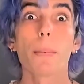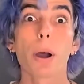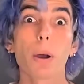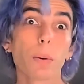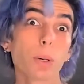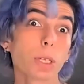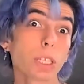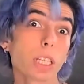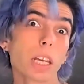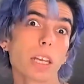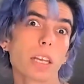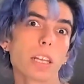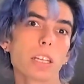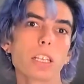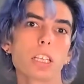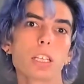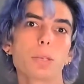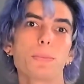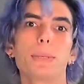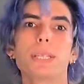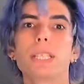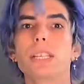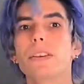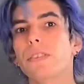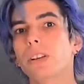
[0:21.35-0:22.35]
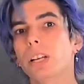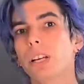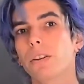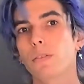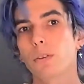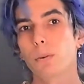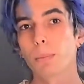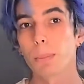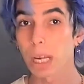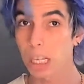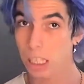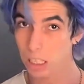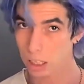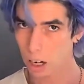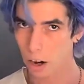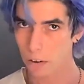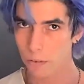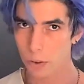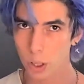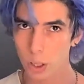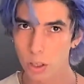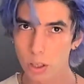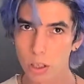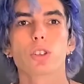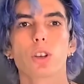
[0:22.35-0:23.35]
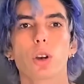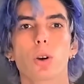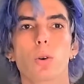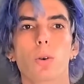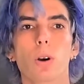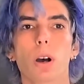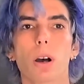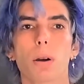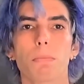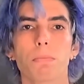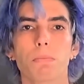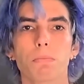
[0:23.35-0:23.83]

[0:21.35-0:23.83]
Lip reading: I will say this is specifically for bass covers, so,